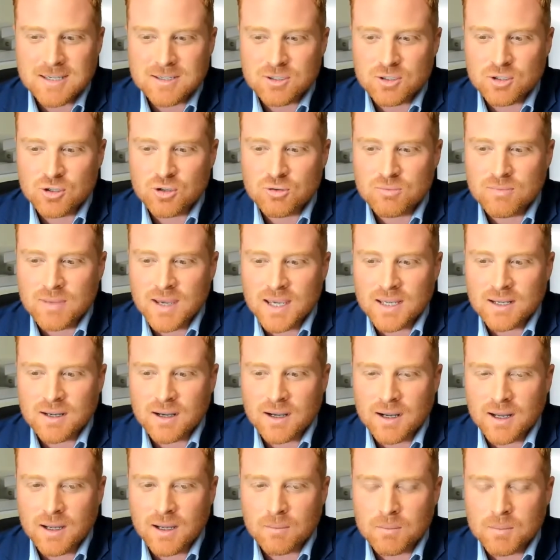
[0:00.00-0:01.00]
you made it
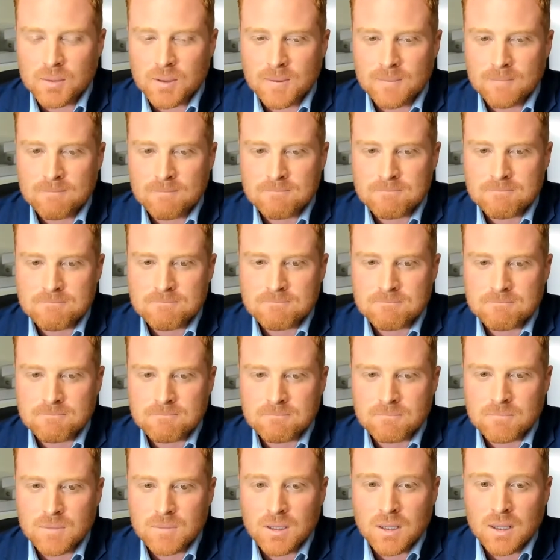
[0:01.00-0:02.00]
up
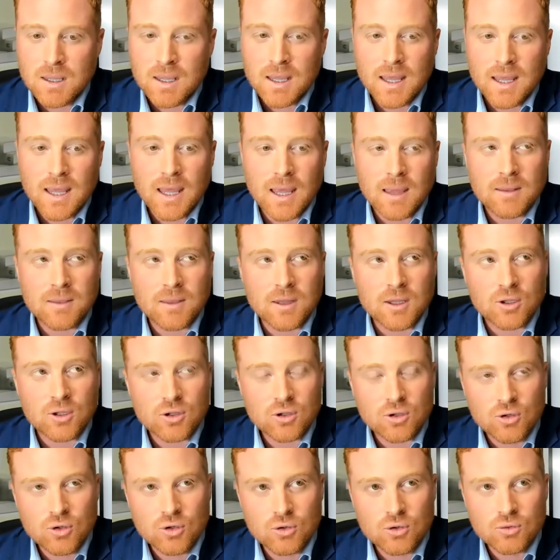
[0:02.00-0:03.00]
and the
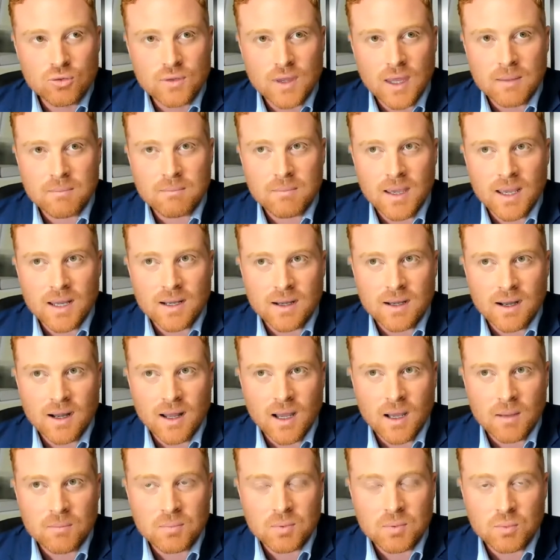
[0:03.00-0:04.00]
you that made it
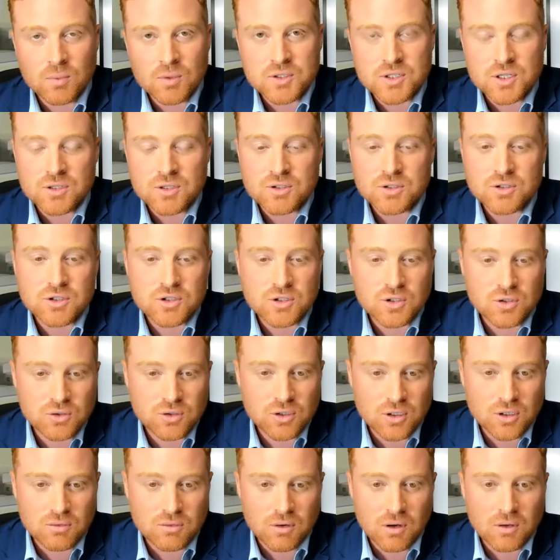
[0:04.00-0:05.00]
up was a two
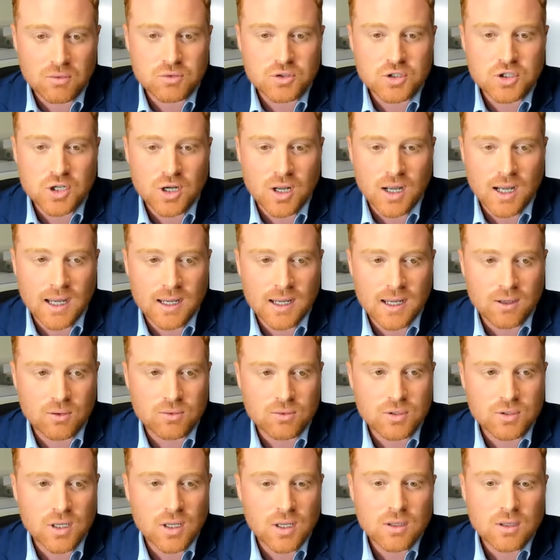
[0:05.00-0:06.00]
year old
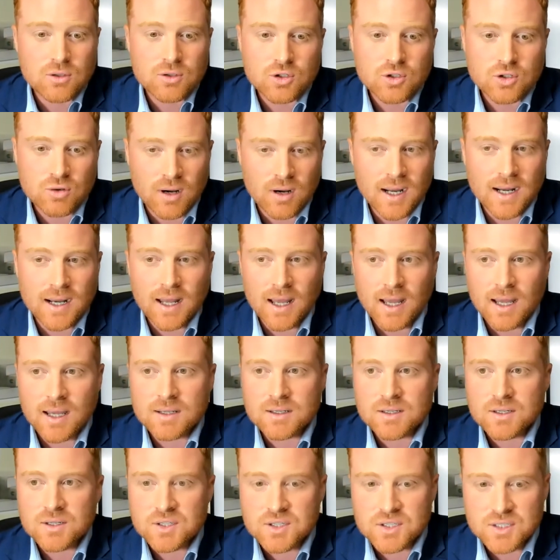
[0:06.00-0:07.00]
child trying to
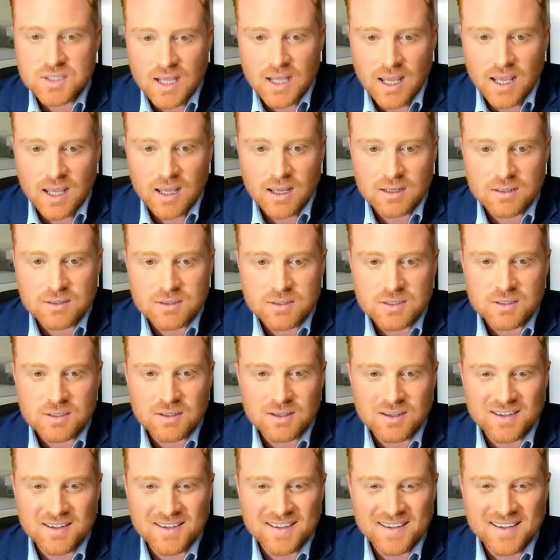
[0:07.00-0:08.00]
understand
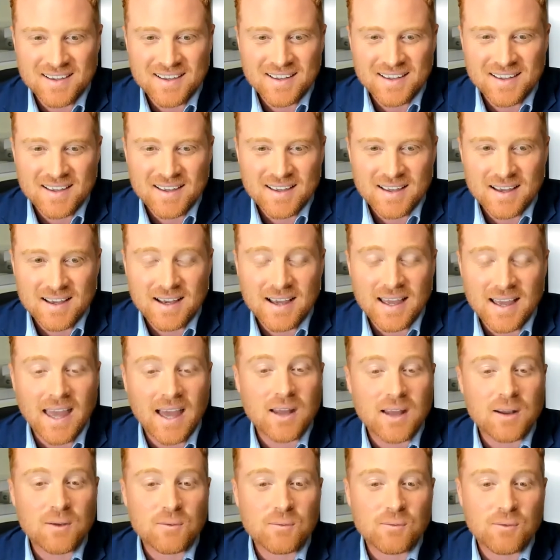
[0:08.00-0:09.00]
uh,
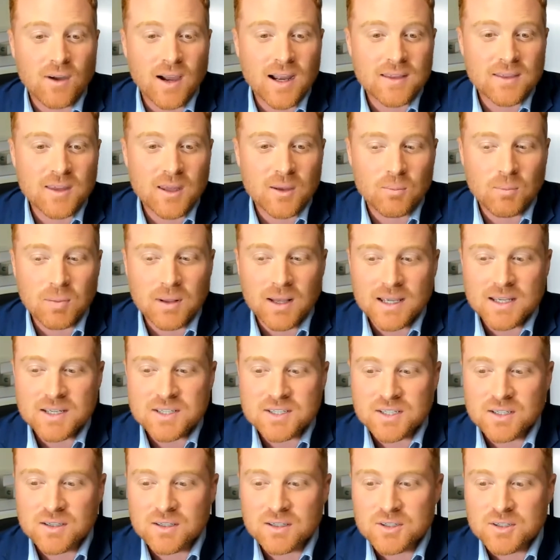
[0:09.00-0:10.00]
how to find their
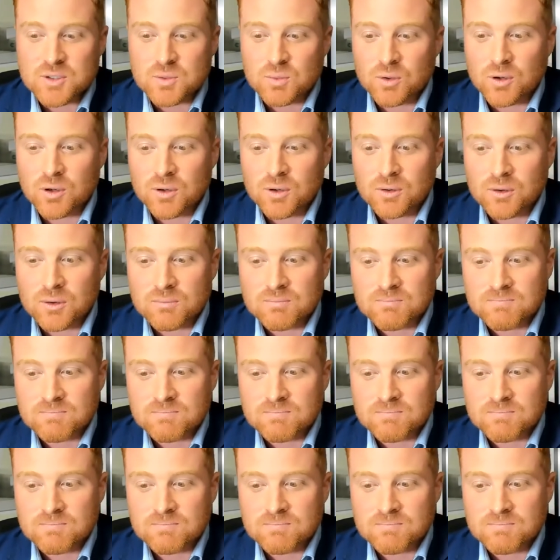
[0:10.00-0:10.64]
place in this world.